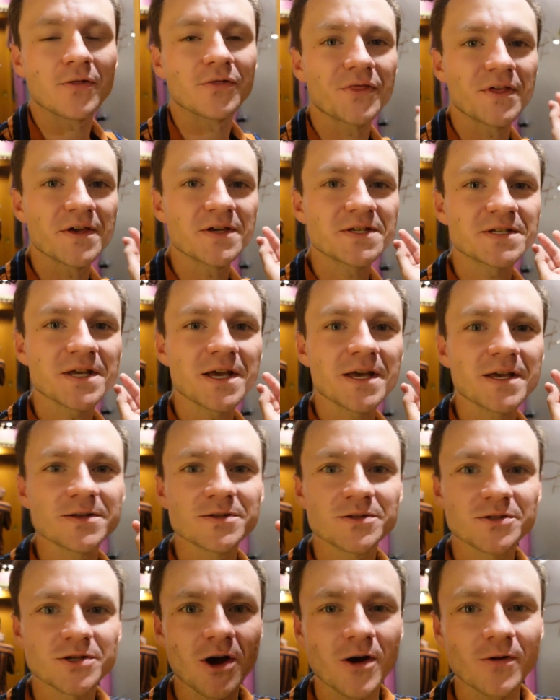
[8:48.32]
This
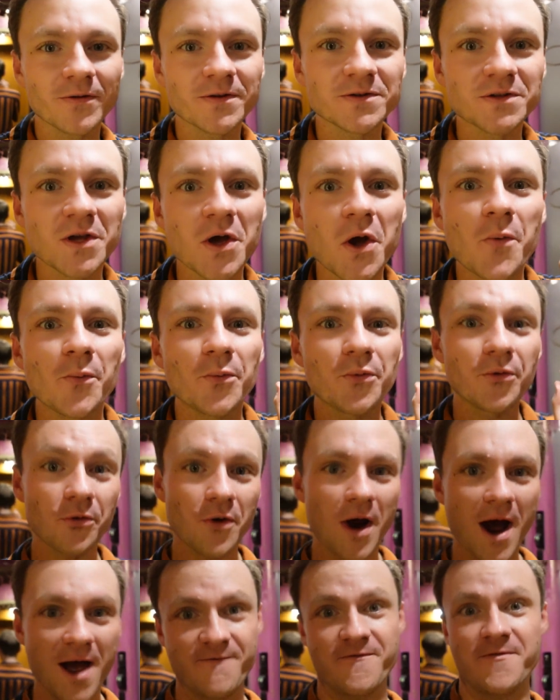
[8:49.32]
is Dolly's
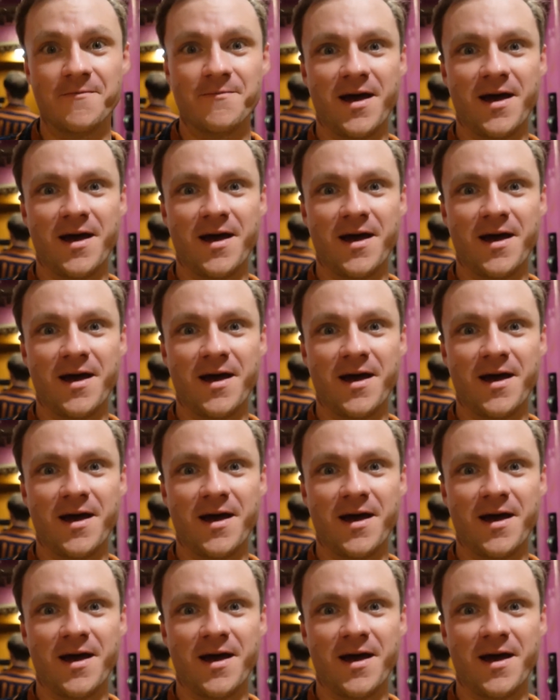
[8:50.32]
private